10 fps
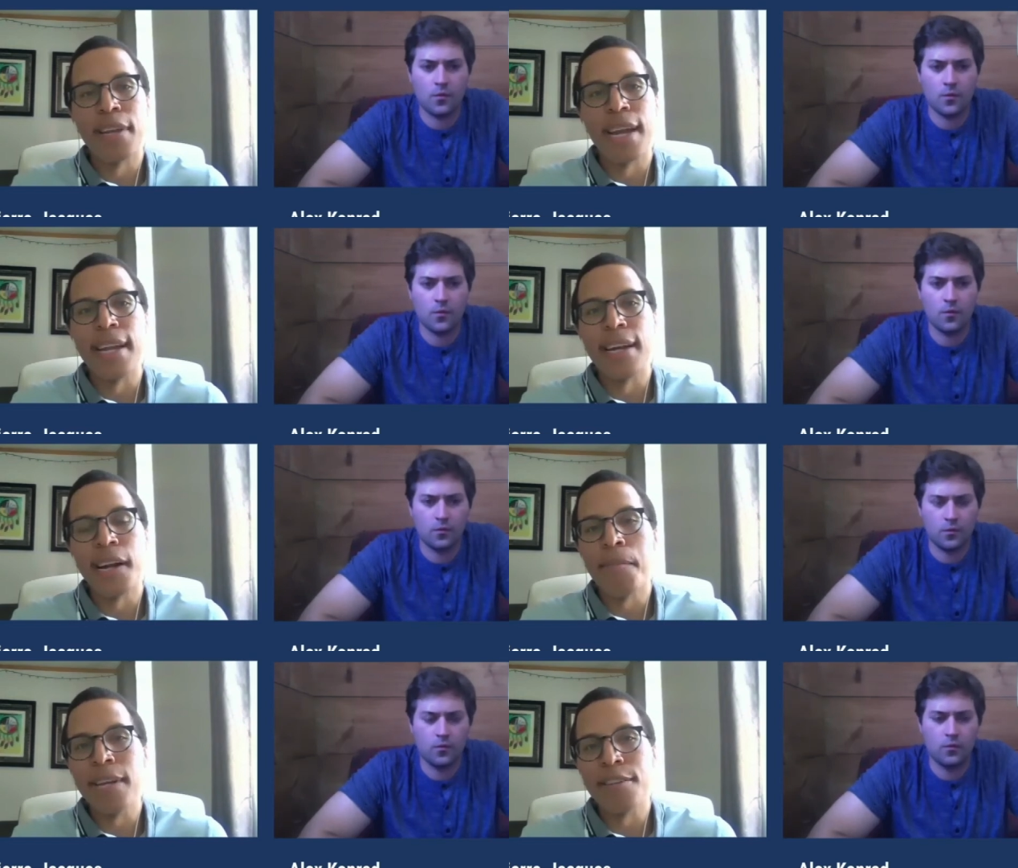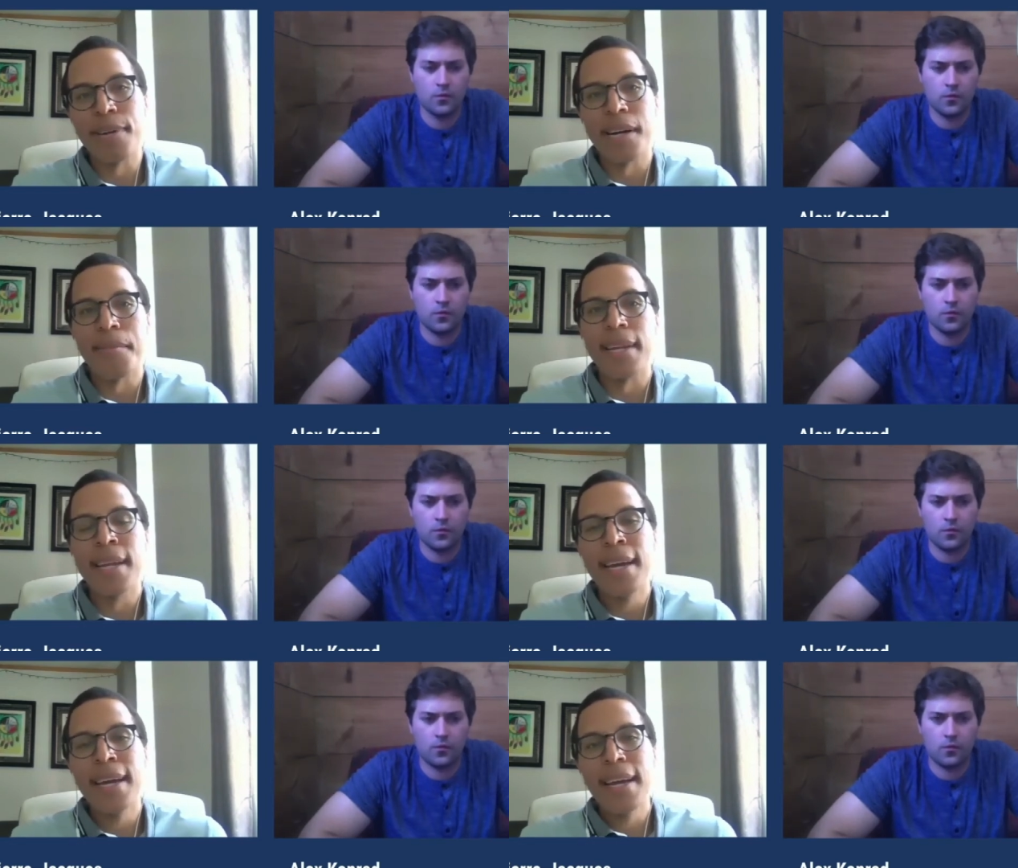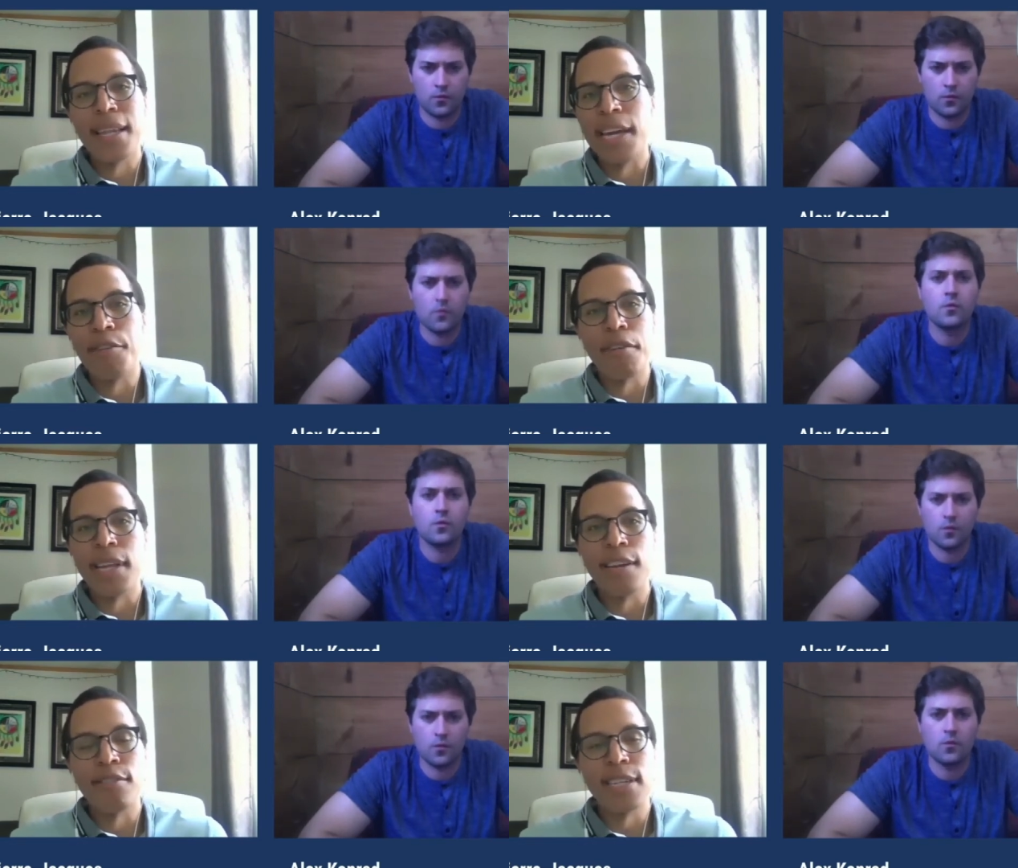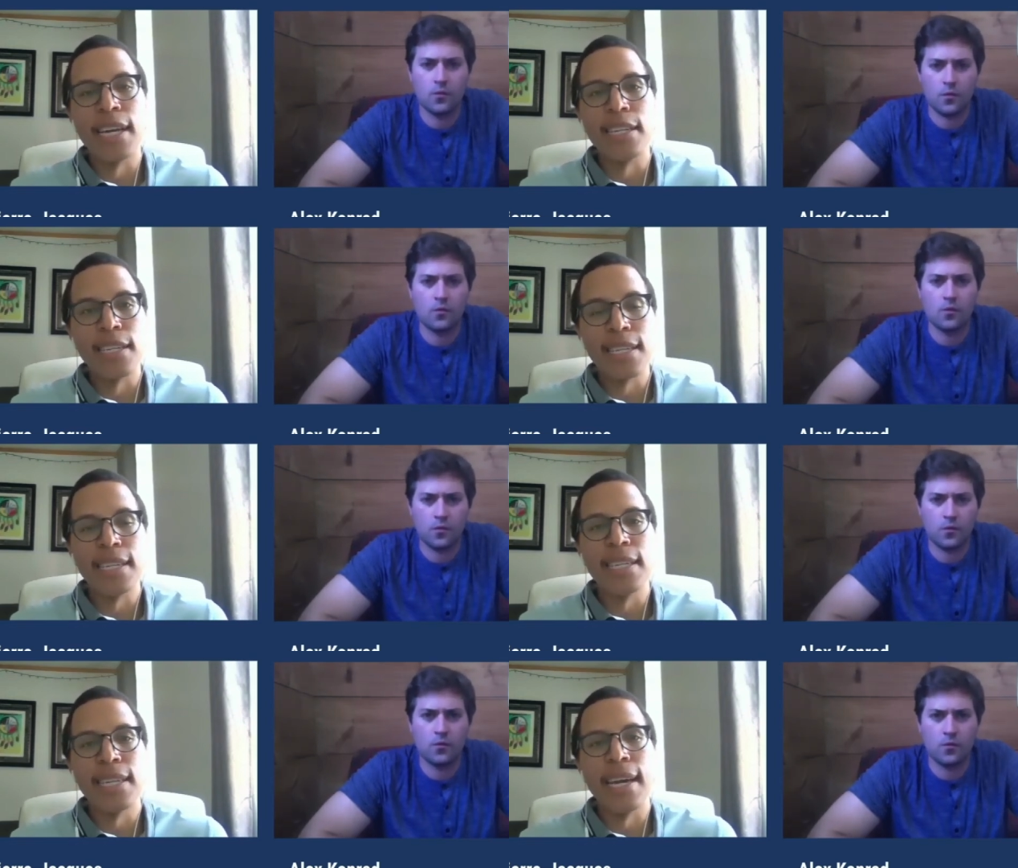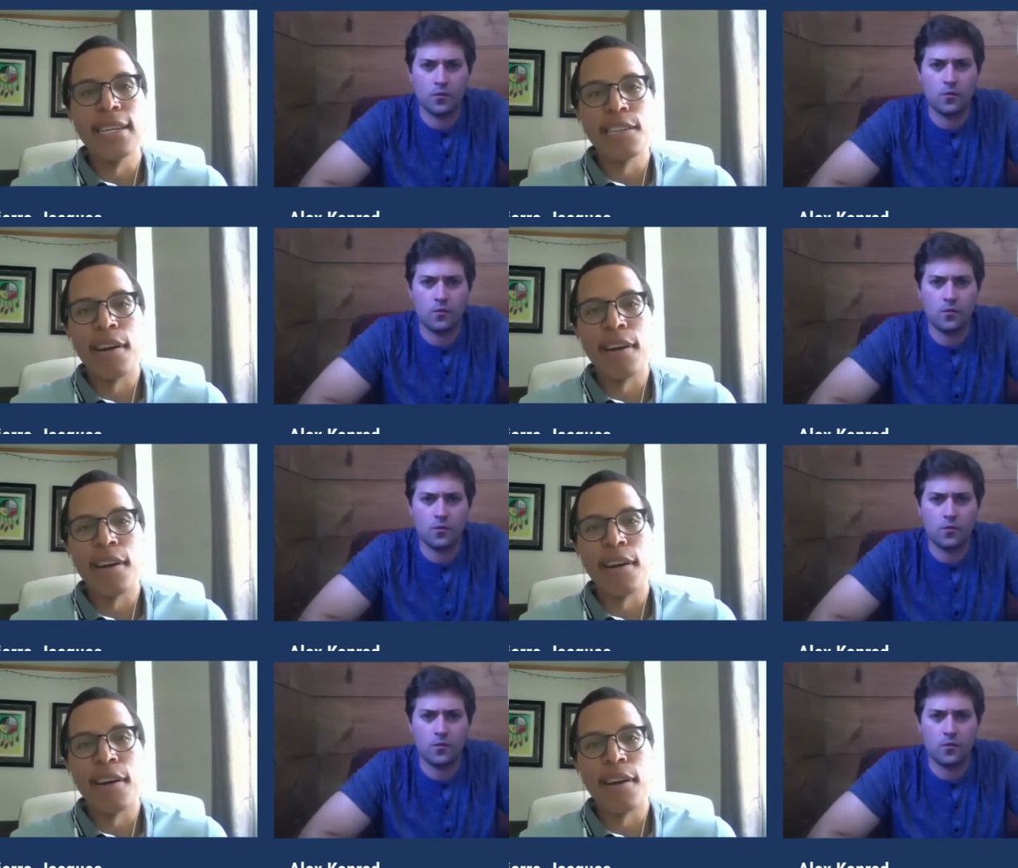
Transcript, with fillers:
Speaker 1: more data, and companies are becoming later and later stage of the seed stage.